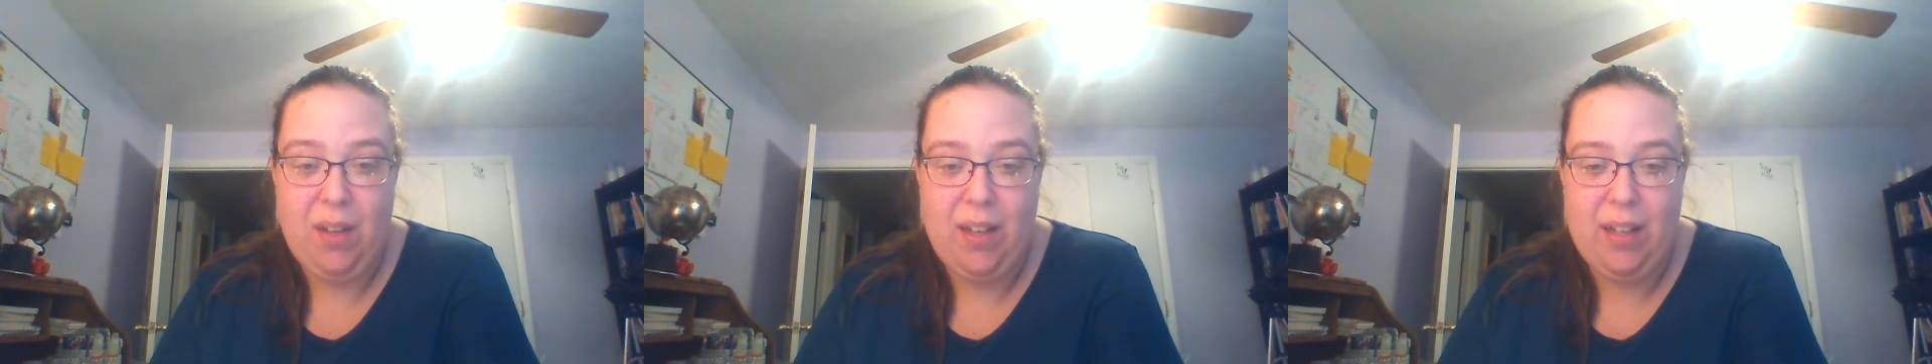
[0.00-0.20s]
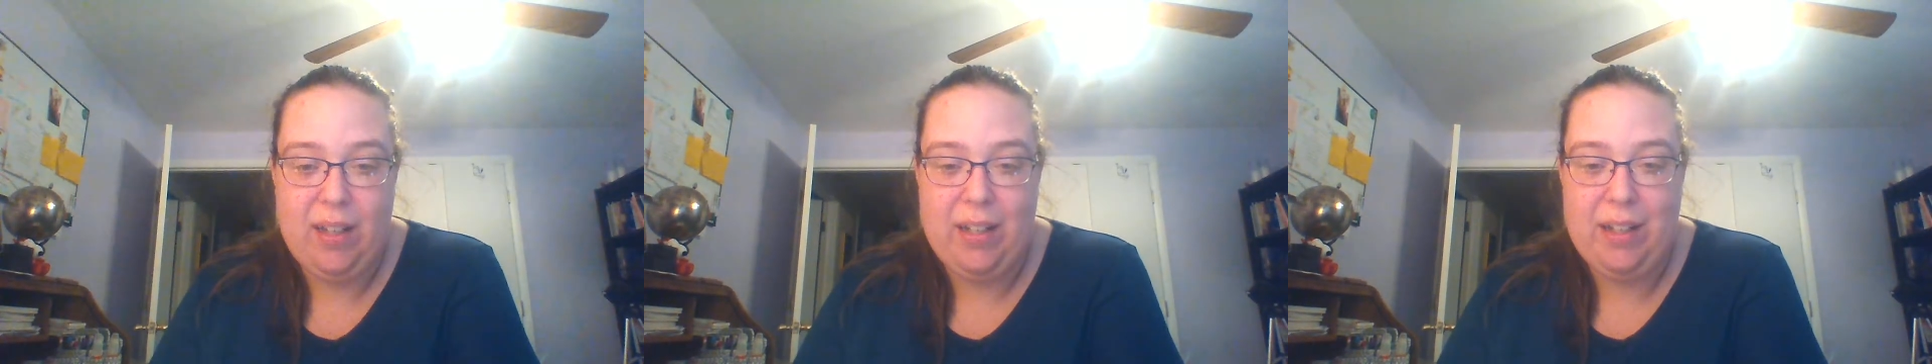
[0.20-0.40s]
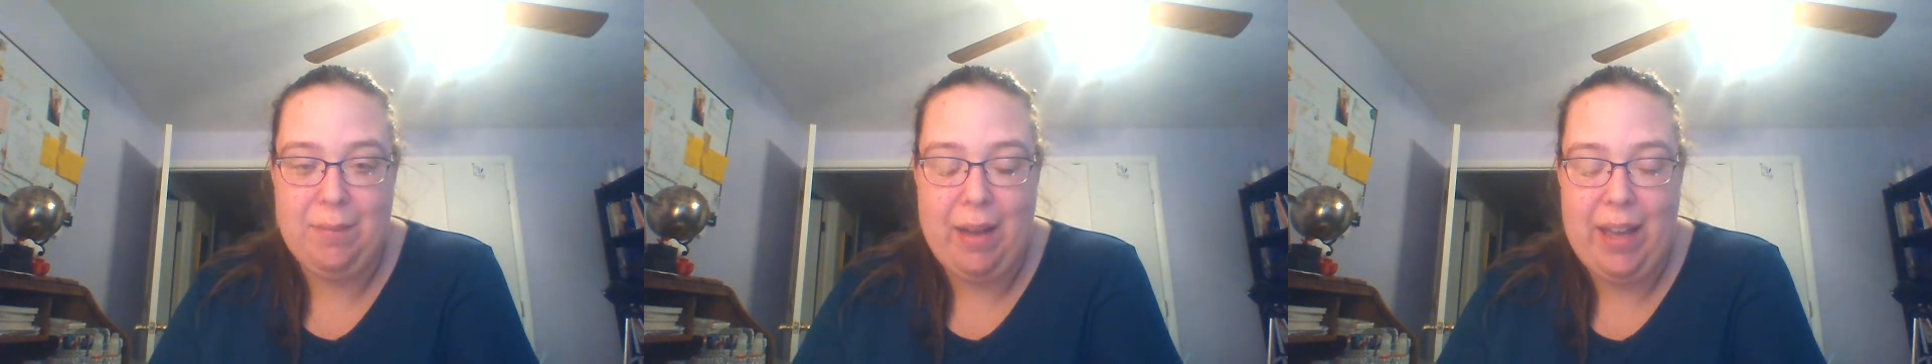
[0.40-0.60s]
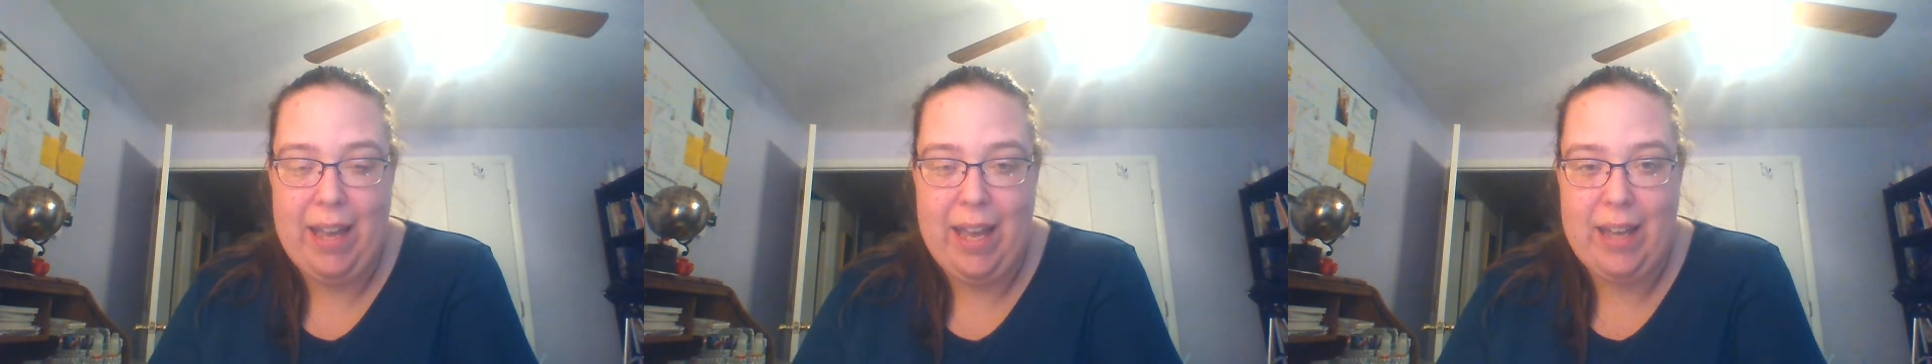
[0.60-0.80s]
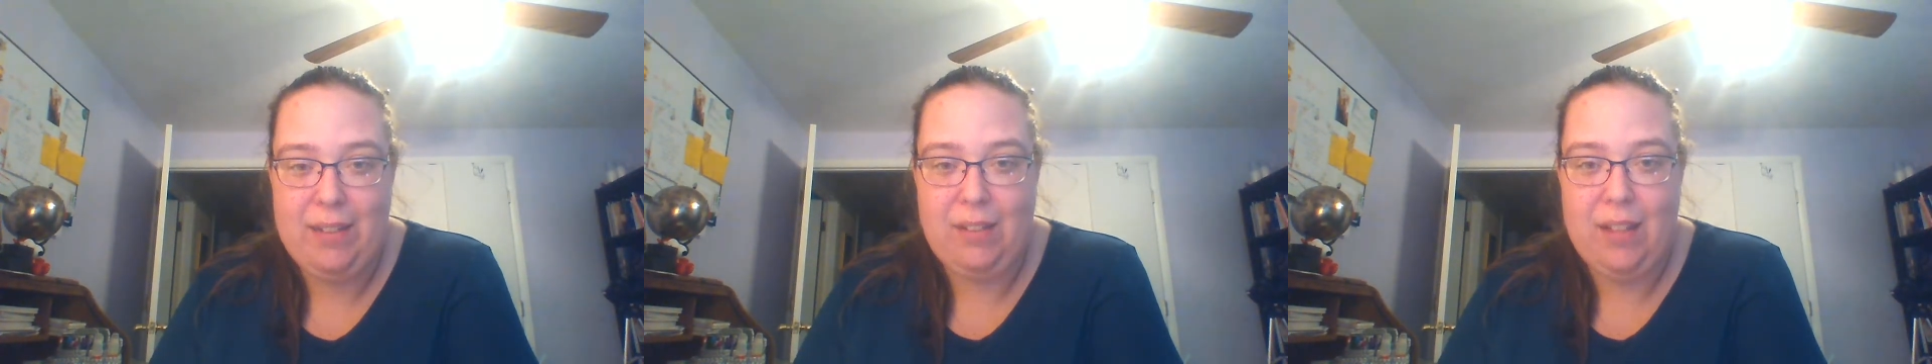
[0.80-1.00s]
Um, I
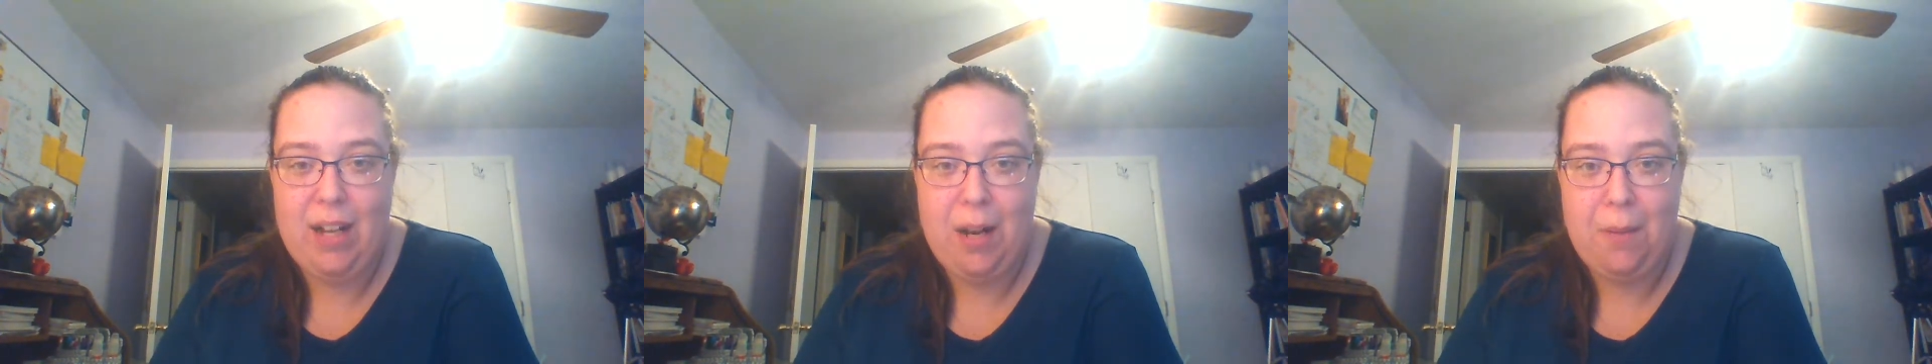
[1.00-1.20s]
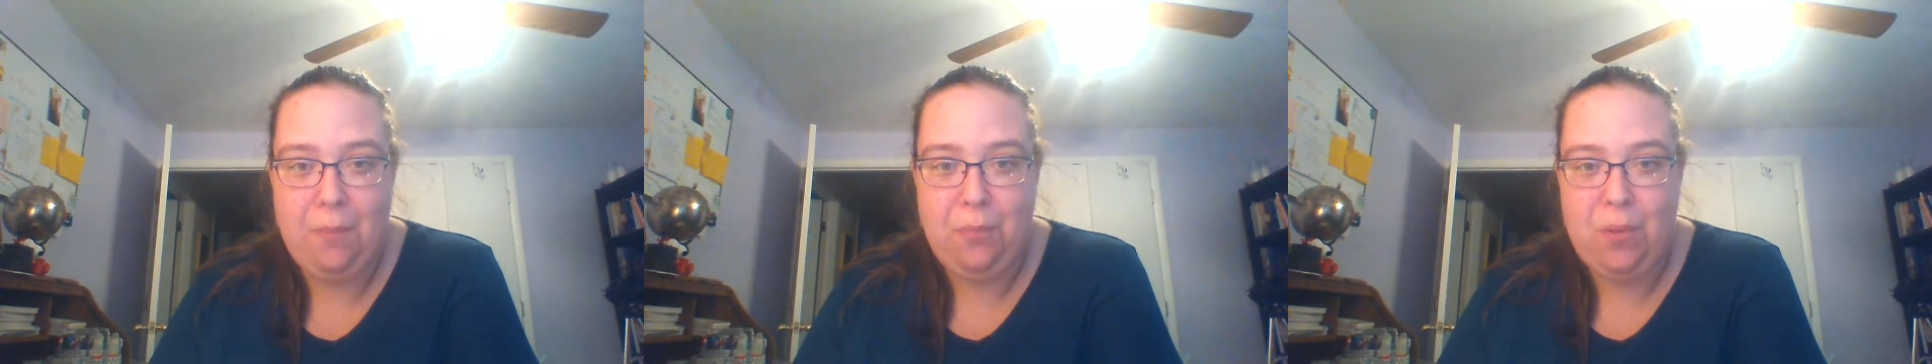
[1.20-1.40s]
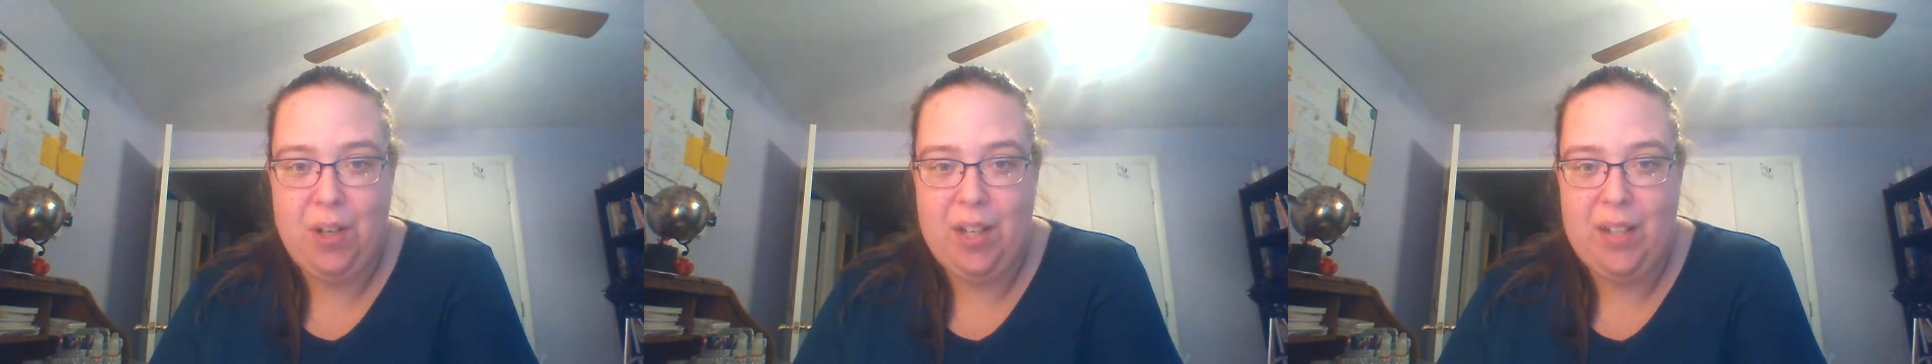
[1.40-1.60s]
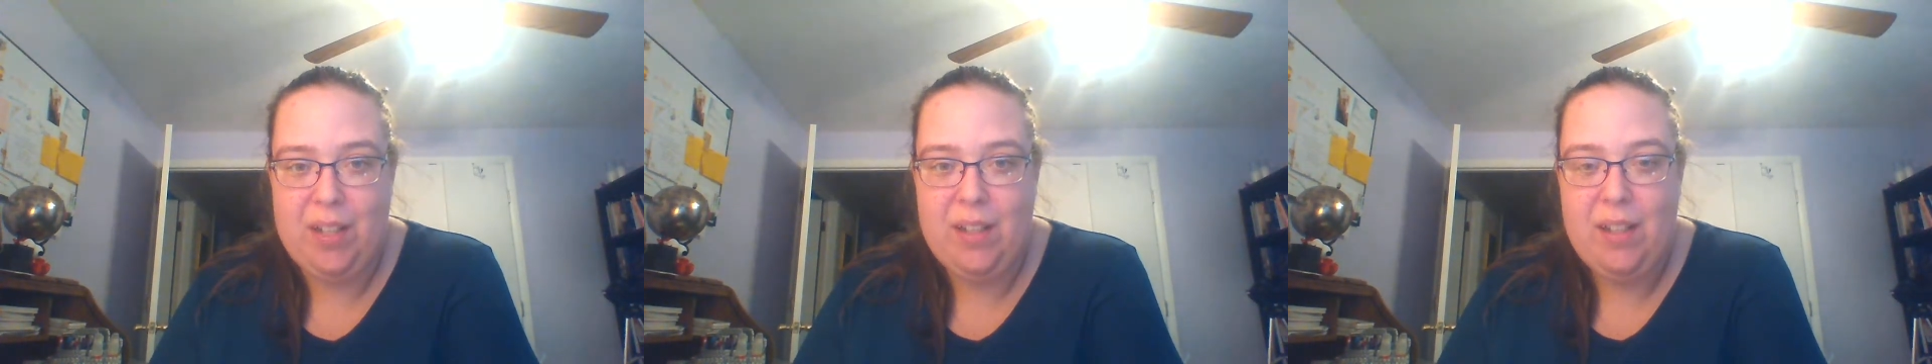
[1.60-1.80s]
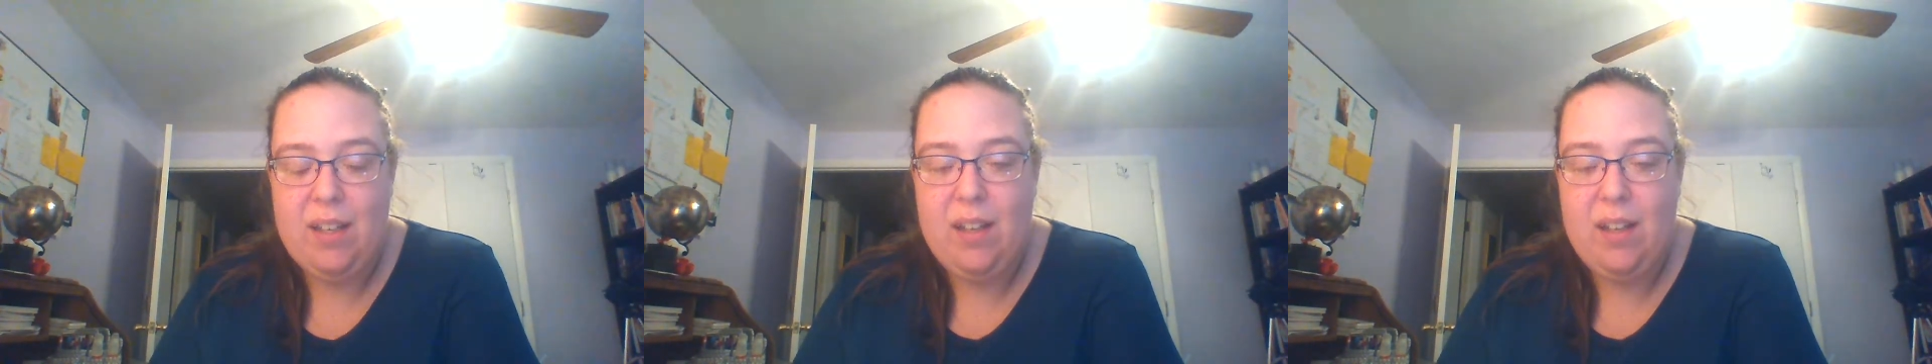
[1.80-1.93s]
had set up one